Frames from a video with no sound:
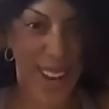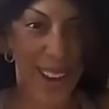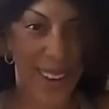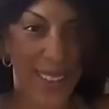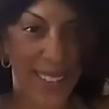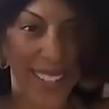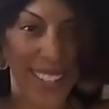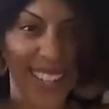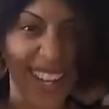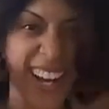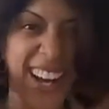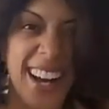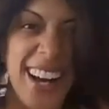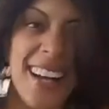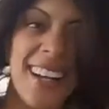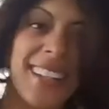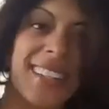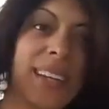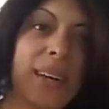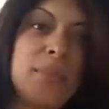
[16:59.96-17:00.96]
sorry,
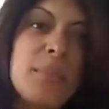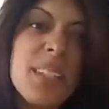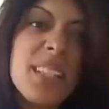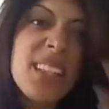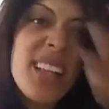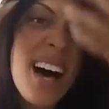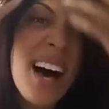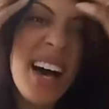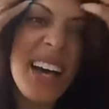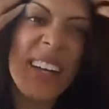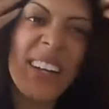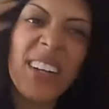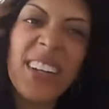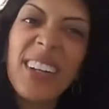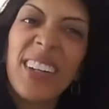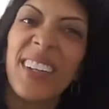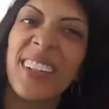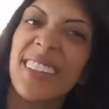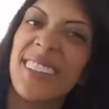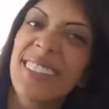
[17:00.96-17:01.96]
guys. I'm a
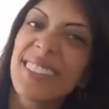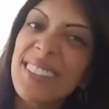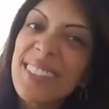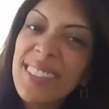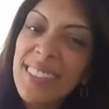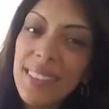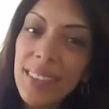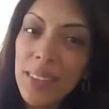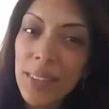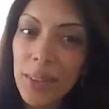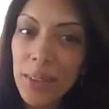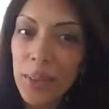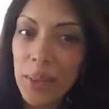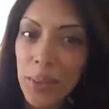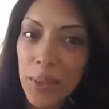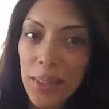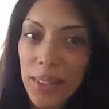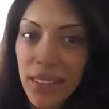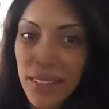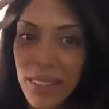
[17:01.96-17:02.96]
liar.
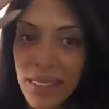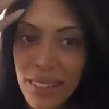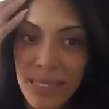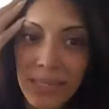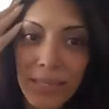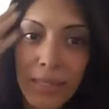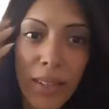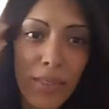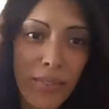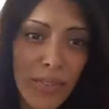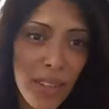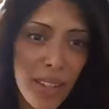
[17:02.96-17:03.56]
Or a